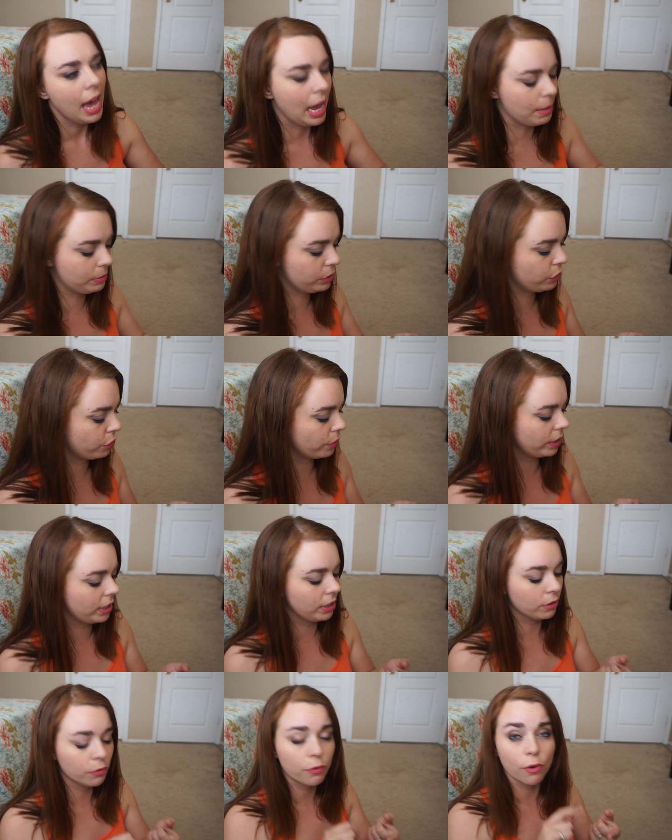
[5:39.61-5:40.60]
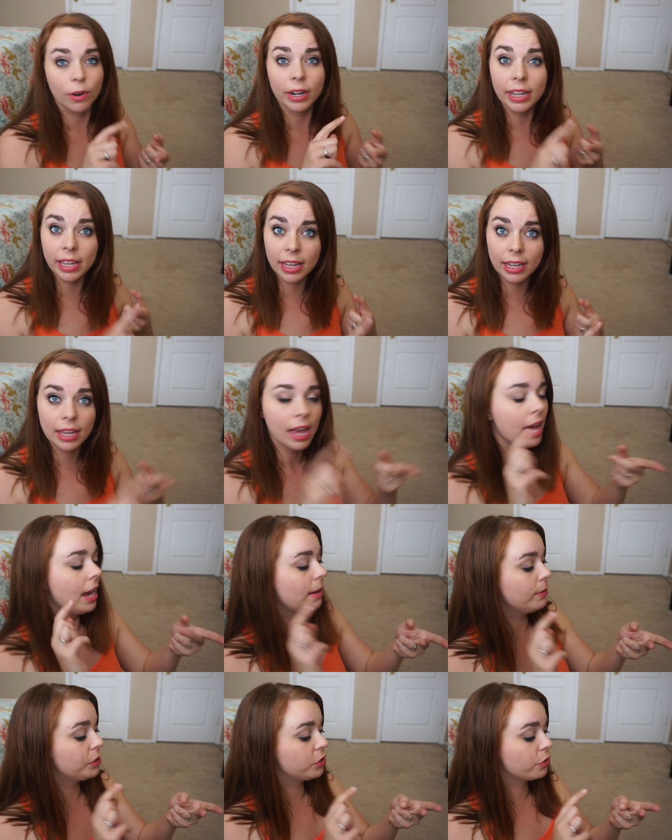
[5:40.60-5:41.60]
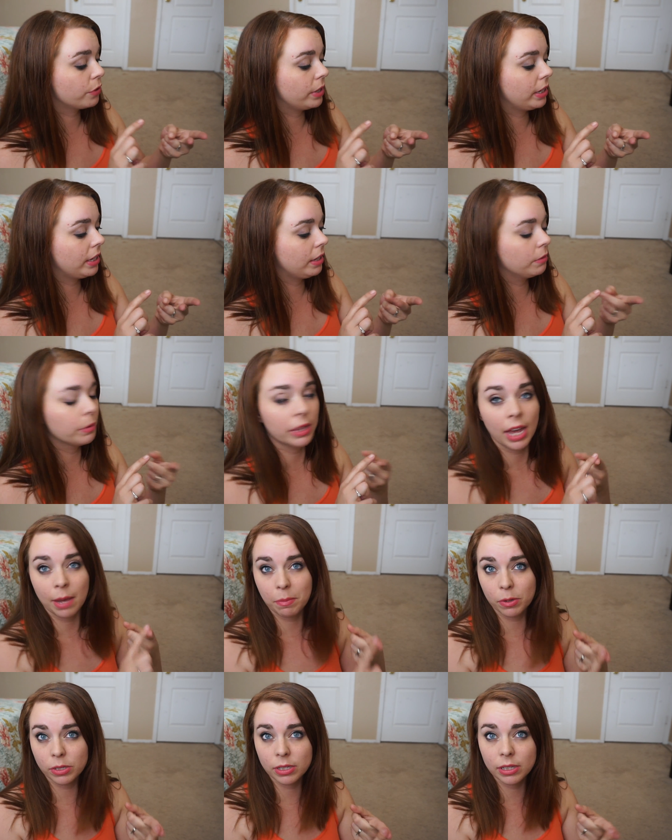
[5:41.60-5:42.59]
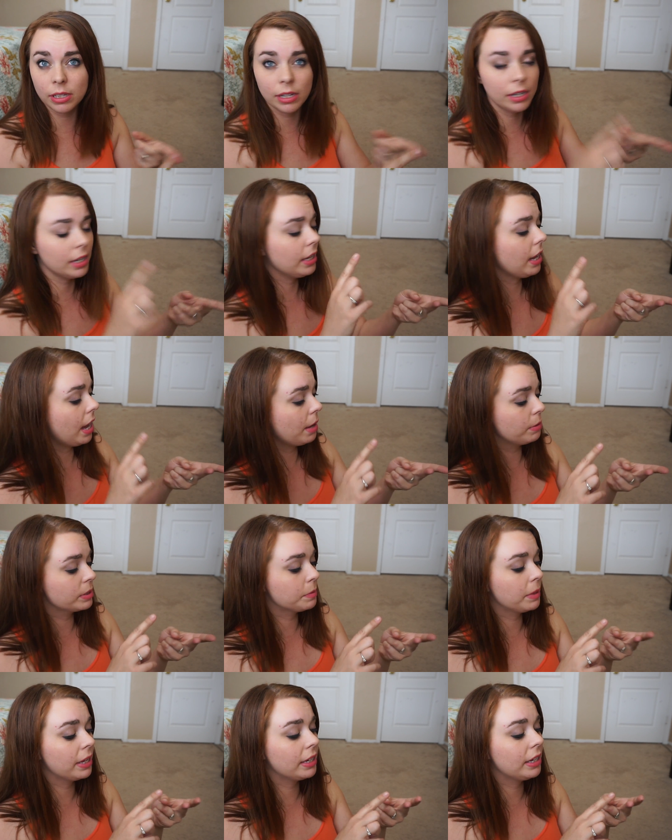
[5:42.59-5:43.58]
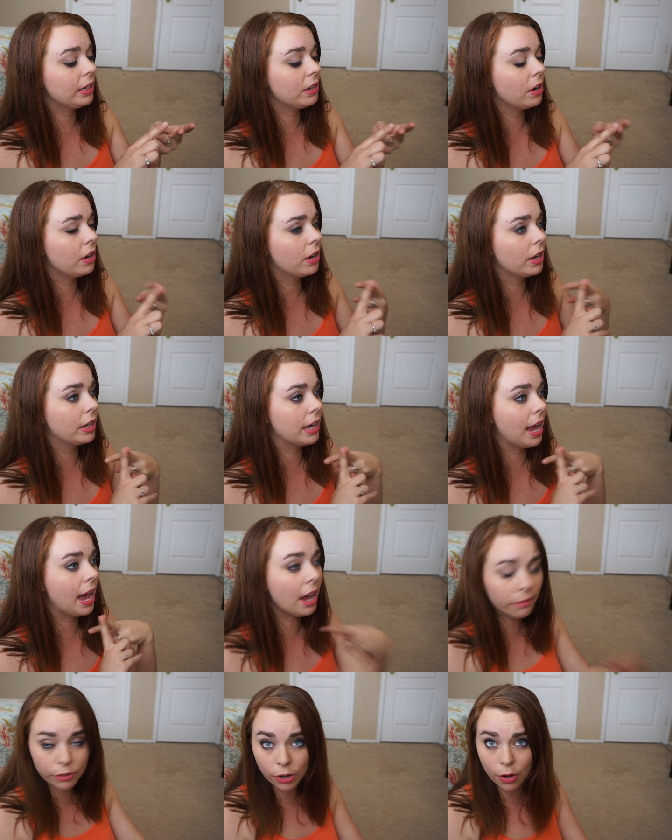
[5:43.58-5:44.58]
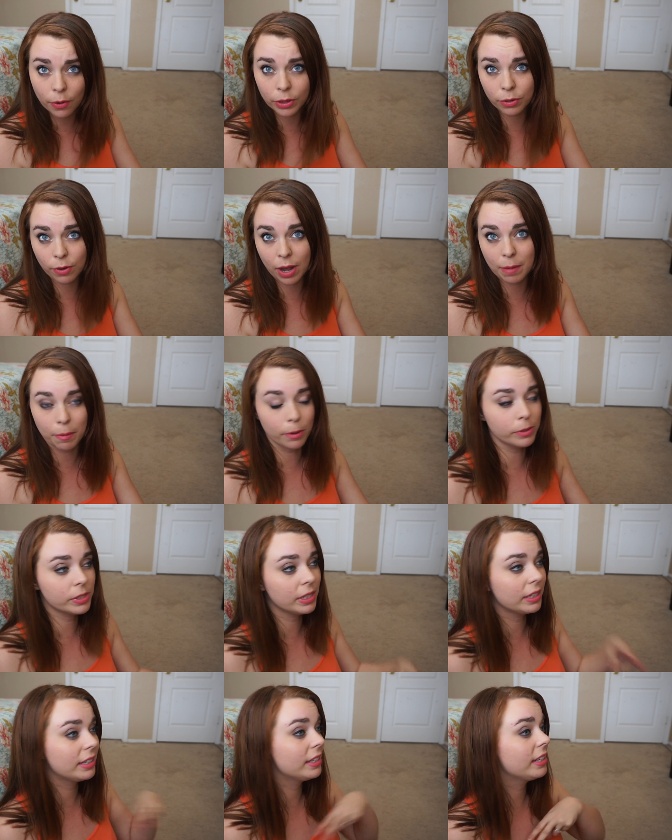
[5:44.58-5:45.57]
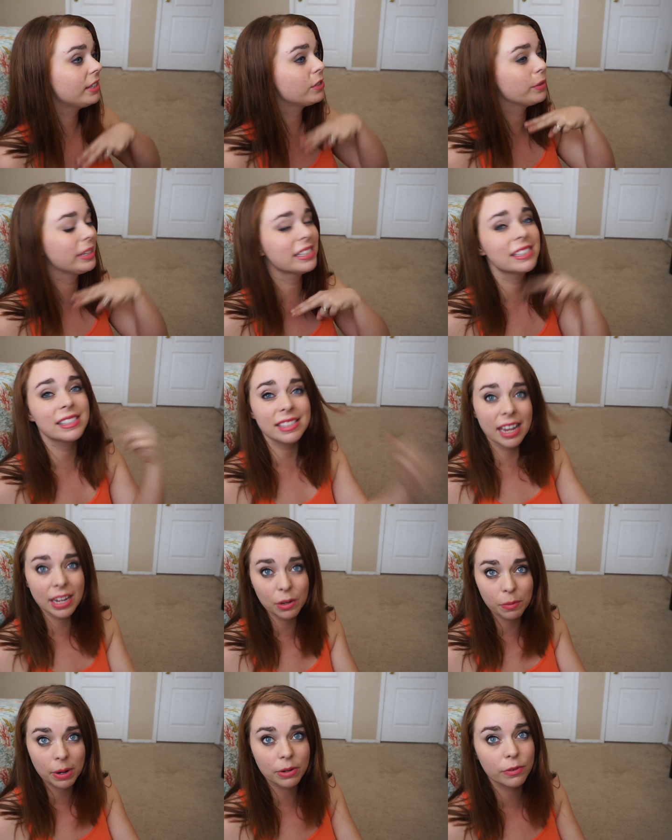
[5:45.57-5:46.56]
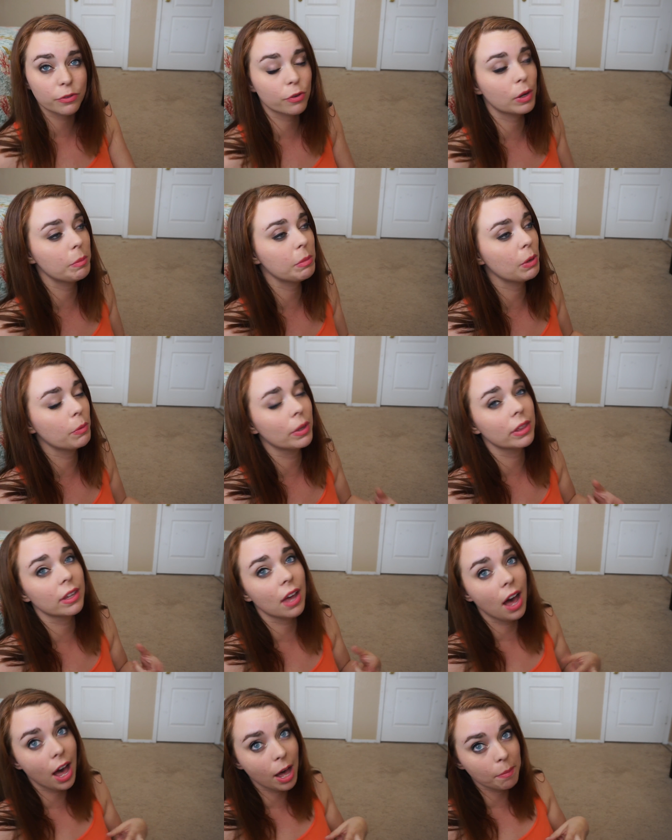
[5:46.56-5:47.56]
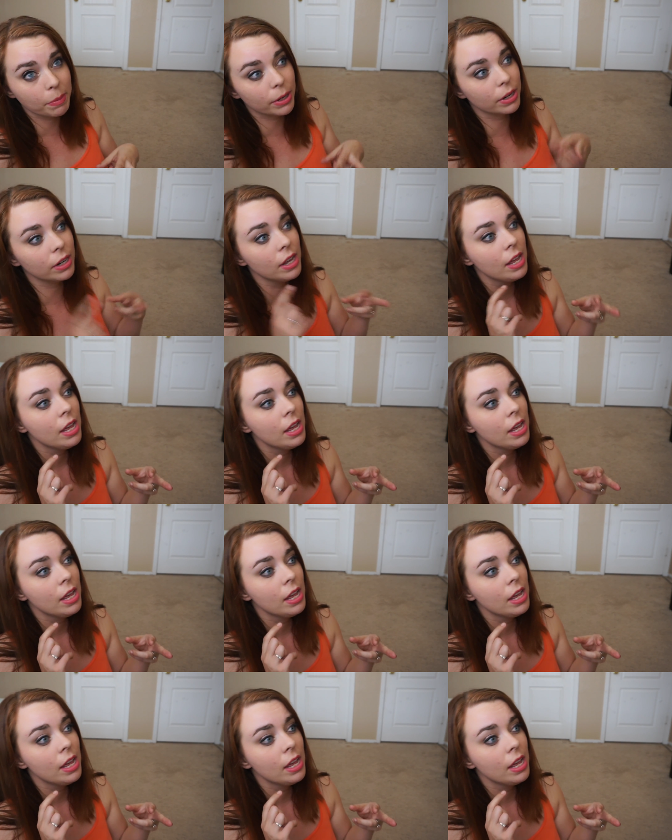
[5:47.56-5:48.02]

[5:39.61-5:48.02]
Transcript: I was treating for ick, I was treating with hyposalinity, I was planning on, after going through hyposalinity, doing a second round of treatment with copper